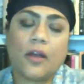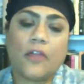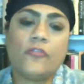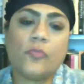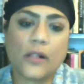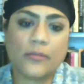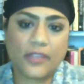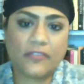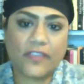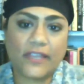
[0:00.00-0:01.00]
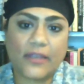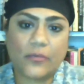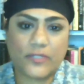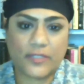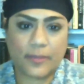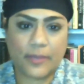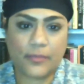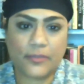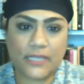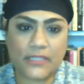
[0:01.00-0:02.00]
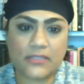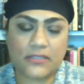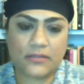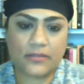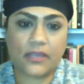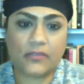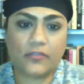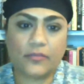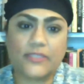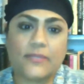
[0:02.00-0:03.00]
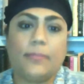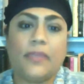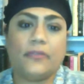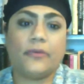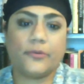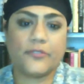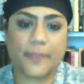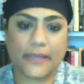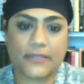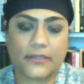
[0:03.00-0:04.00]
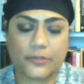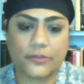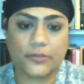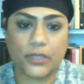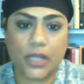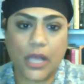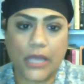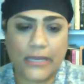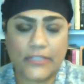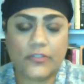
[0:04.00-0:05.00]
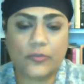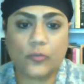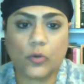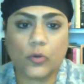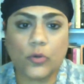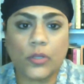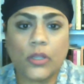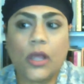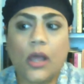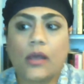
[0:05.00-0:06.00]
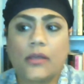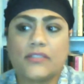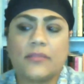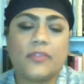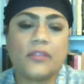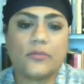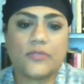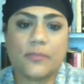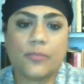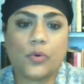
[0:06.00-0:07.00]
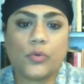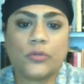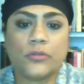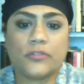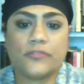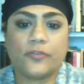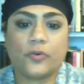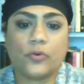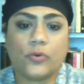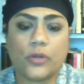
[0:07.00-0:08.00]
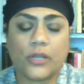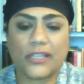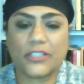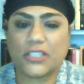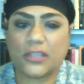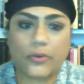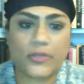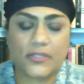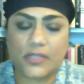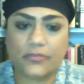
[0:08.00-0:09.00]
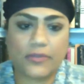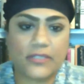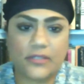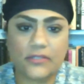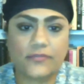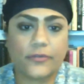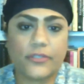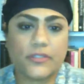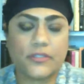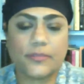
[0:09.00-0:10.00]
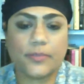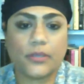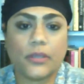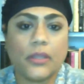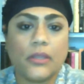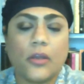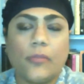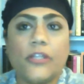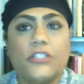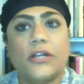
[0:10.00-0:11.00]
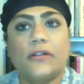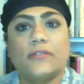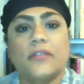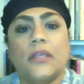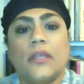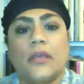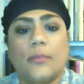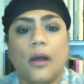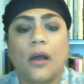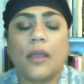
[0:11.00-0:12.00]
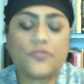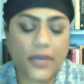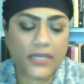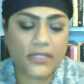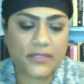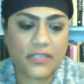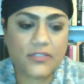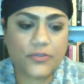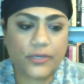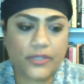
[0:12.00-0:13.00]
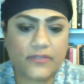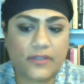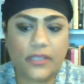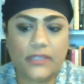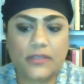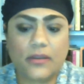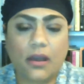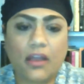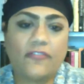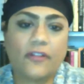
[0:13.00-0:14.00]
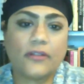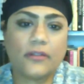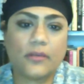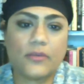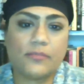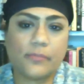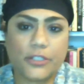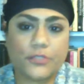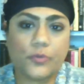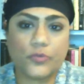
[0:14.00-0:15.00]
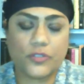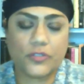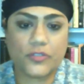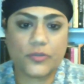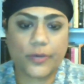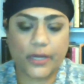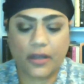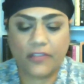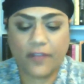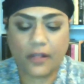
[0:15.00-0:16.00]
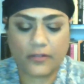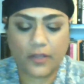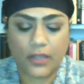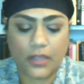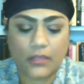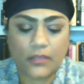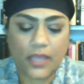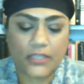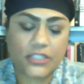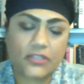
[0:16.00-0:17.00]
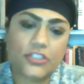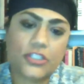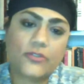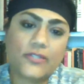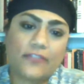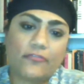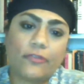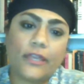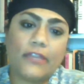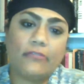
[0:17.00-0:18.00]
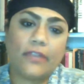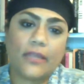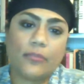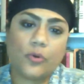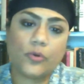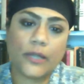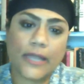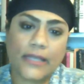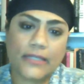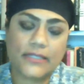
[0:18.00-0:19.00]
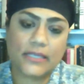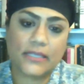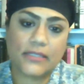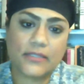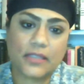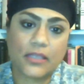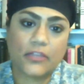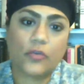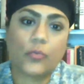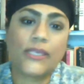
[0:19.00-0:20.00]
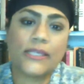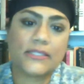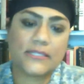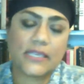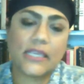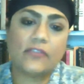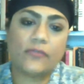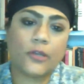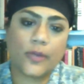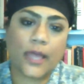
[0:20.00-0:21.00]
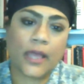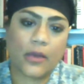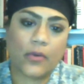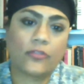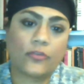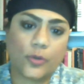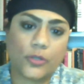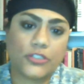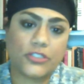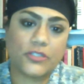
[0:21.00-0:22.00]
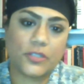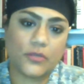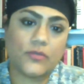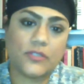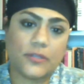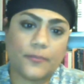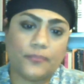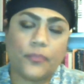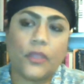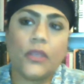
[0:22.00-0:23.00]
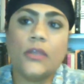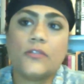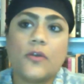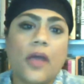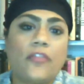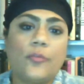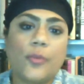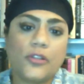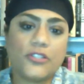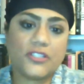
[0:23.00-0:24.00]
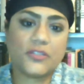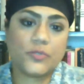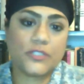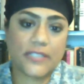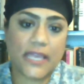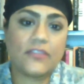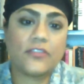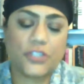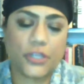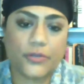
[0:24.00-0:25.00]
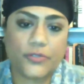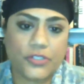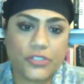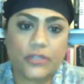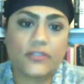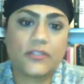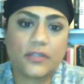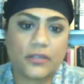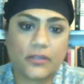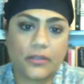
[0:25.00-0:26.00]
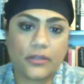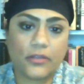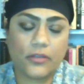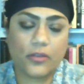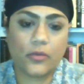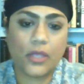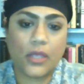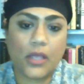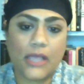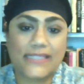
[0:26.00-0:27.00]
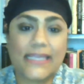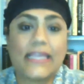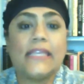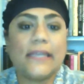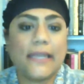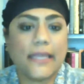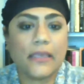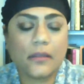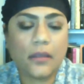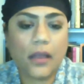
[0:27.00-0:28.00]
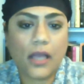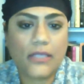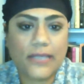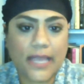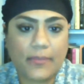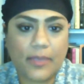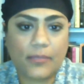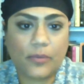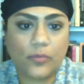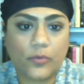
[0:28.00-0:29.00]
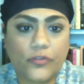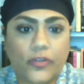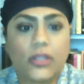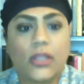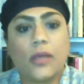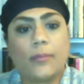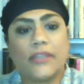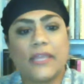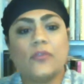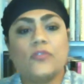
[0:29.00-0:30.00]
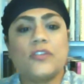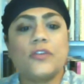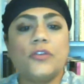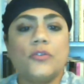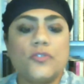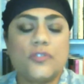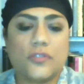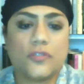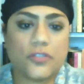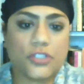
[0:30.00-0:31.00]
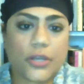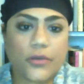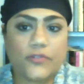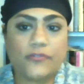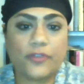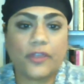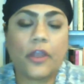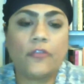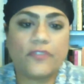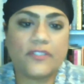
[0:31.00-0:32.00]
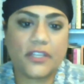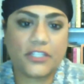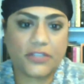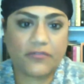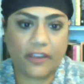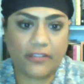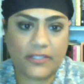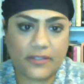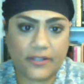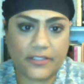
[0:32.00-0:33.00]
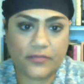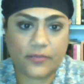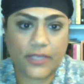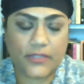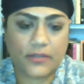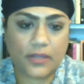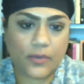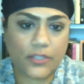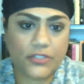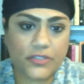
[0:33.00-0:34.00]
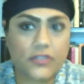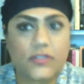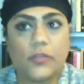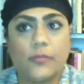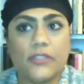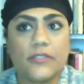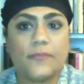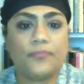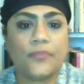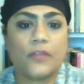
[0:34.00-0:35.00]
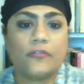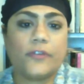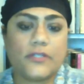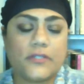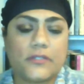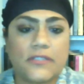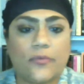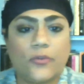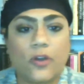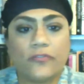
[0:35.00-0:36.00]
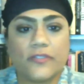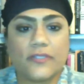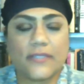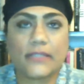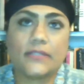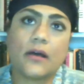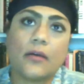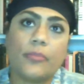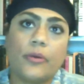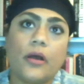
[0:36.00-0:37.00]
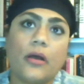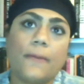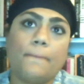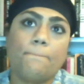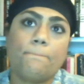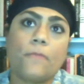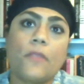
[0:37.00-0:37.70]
overwhelming feeling was that people tended to think of them as imperial spectacle and little more. Uh, something that was important for like jingoistic reasons, for instance, but not much else. But I'm trained as a historian of science, and I felt that there was much more to the story, and I felt that actually the show's left really, really important legacies that we can see if we look at how anthropologists use them. So anthropologists would attend the shows just, uh, you know, as keenly as lay people would. But they also used the shows for their own research in various kinds of ways. So they weren't just consumers. For instance, they would often set up um,